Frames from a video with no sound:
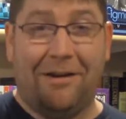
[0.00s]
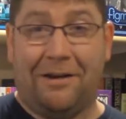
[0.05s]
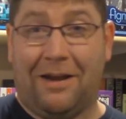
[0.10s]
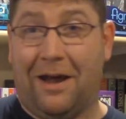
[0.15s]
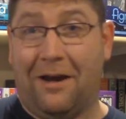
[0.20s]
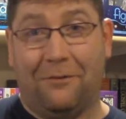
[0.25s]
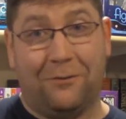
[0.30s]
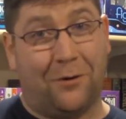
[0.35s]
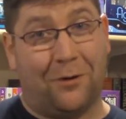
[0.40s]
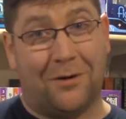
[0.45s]

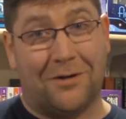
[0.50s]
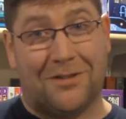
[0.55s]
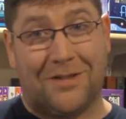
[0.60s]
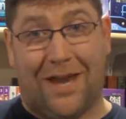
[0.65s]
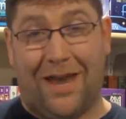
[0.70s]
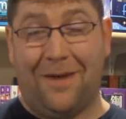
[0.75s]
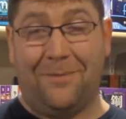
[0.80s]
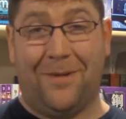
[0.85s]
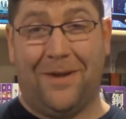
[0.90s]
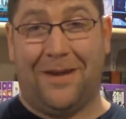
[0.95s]
Now, of course,
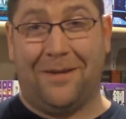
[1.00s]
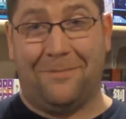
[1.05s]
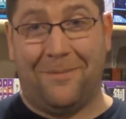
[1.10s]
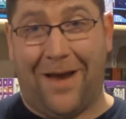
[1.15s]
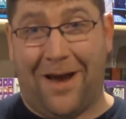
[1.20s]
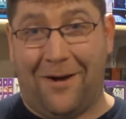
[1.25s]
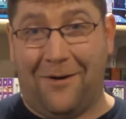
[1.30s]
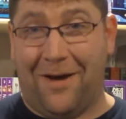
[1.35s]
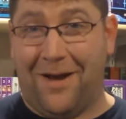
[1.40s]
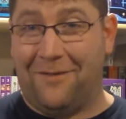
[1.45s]
Emmy and
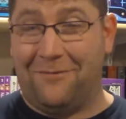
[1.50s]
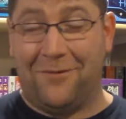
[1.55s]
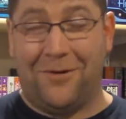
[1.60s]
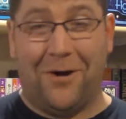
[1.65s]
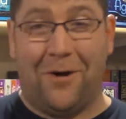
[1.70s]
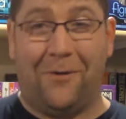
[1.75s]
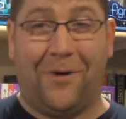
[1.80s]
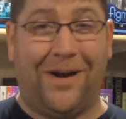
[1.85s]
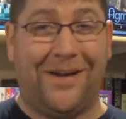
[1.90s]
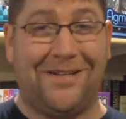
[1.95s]
Mao have
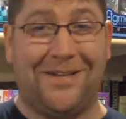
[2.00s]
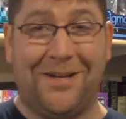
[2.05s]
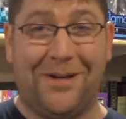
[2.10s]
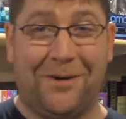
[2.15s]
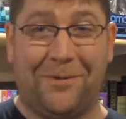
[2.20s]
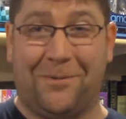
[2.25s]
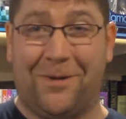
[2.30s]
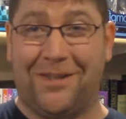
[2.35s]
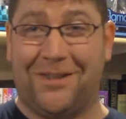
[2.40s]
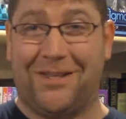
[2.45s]
no
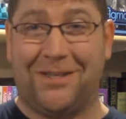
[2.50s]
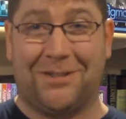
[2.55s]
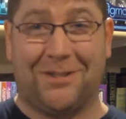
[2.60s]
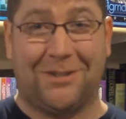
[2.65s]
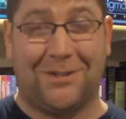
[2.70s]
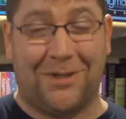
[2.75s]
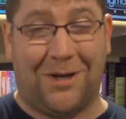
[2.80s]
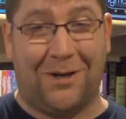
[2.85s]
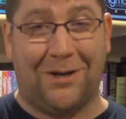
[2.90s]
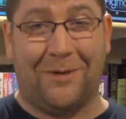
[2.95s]
idea what this
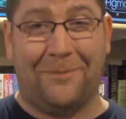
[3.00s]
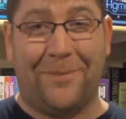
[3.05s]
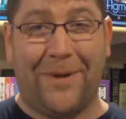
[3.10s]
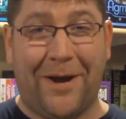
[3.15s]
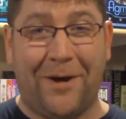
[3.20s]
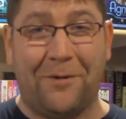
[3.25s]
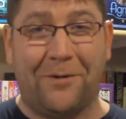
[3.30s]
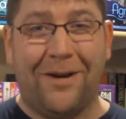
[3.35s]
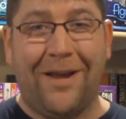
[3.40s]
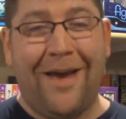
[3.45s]
is all
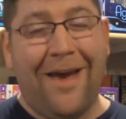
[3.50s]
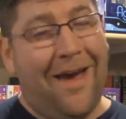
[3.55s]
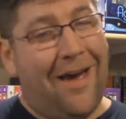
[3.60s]
about,